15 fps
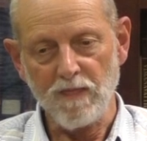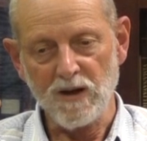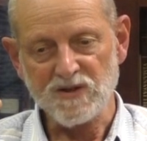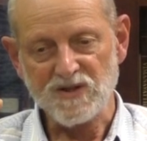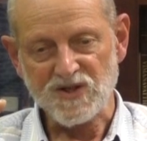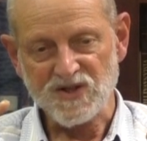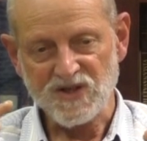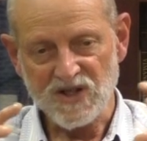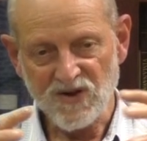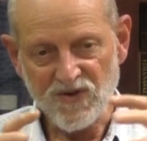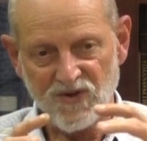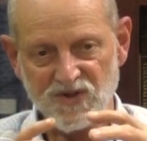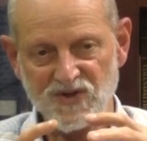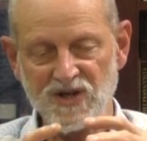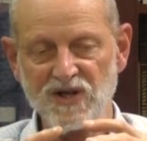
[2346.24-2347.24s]
there's a
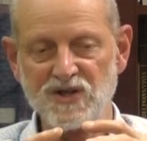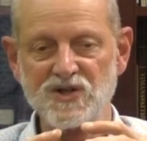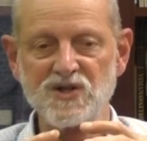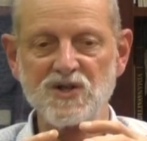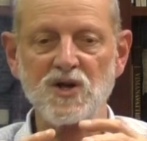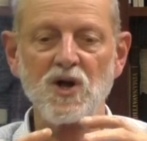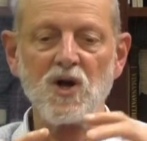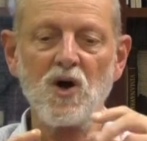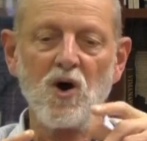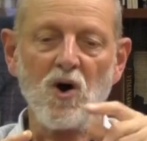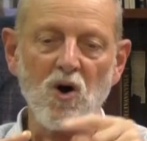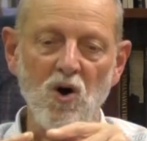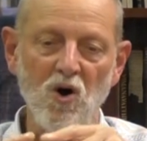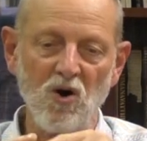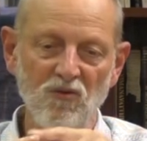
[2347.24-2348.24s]
synthesis
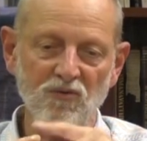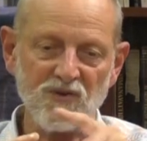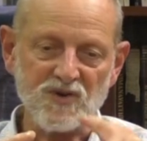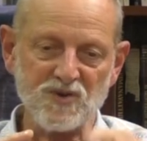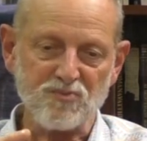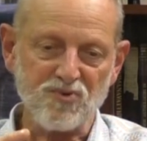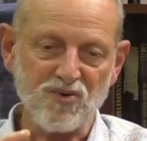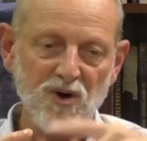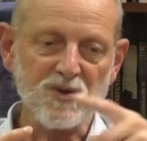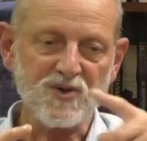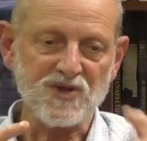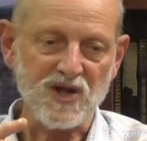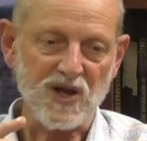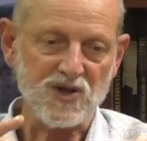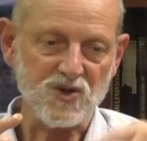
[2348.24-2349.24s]
of this
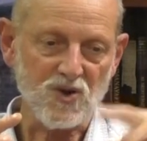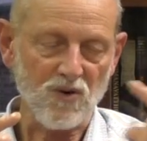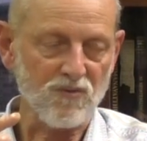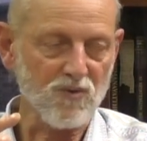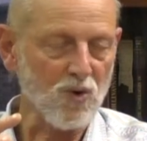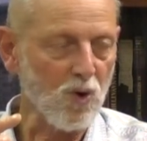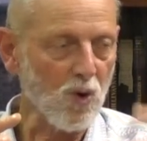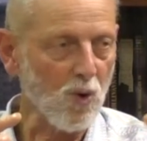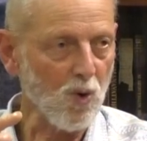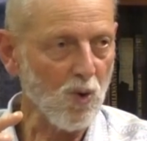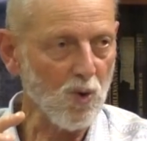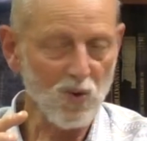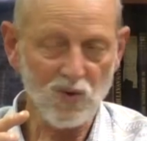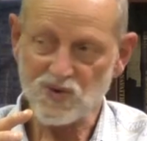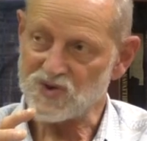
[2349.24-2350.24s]
process of
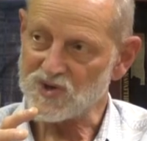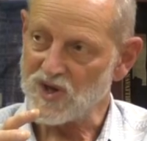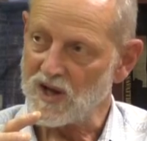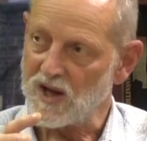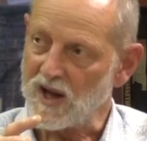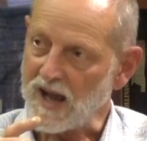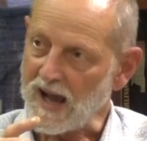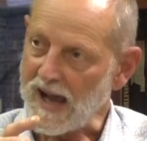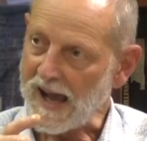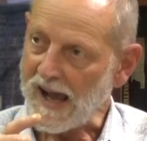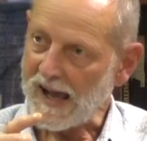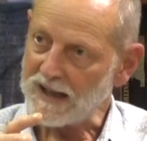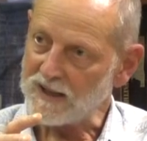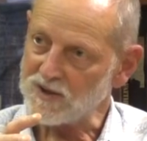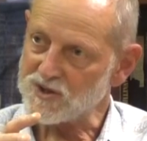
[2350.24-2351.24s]
cause
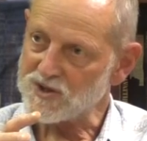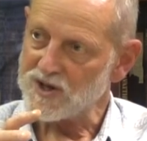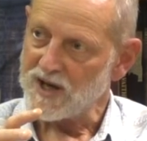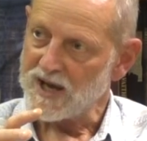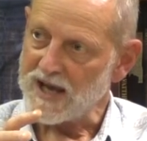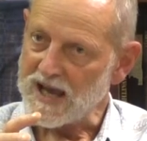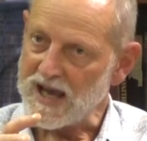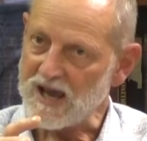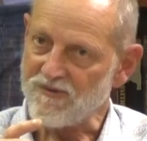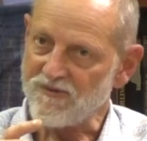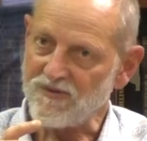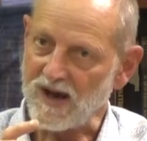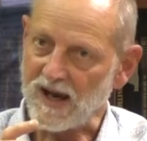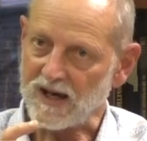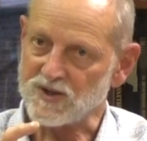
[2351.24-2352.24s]
and
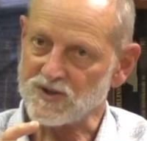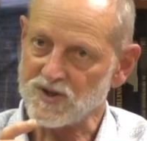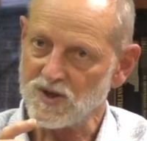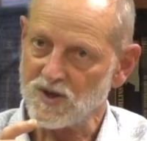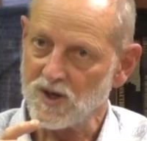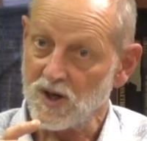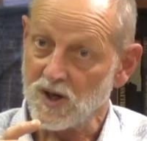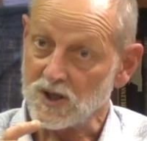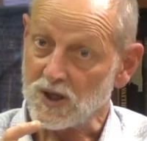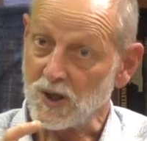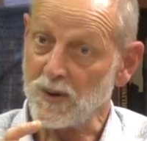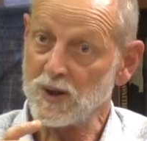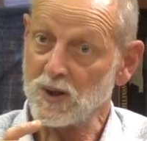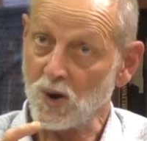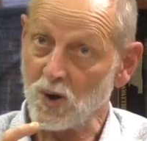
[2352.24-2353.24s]
effect
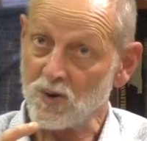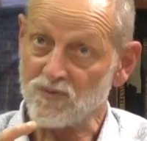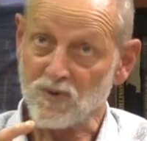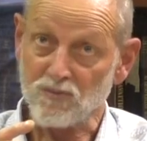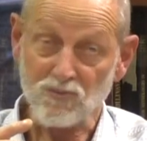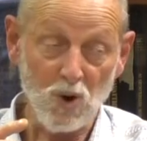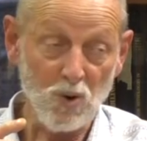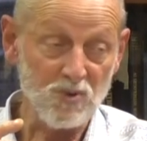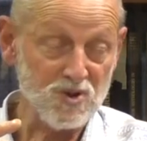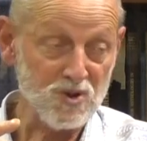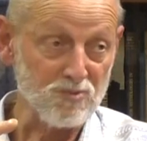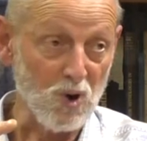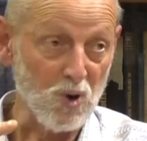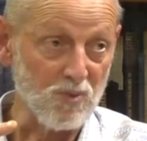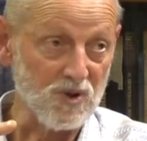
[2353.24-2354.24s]
going on from moment
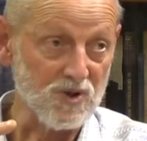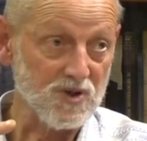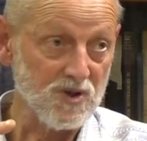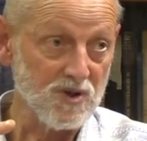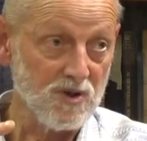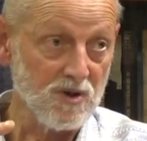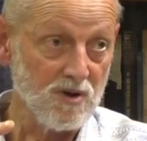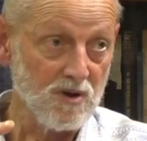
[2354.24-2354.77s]
to moment,